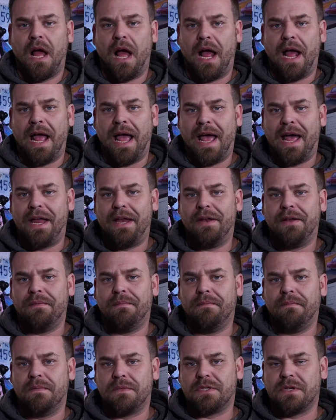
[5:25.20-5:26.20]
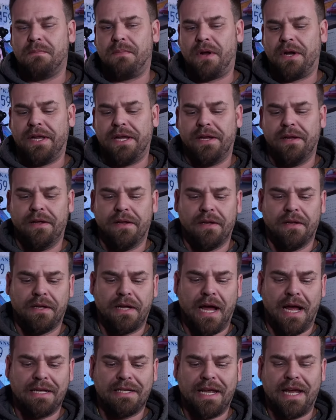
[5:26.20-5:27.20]
I had somebody
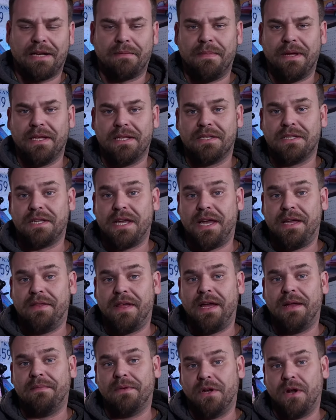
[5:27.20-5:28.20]
contact me and say that,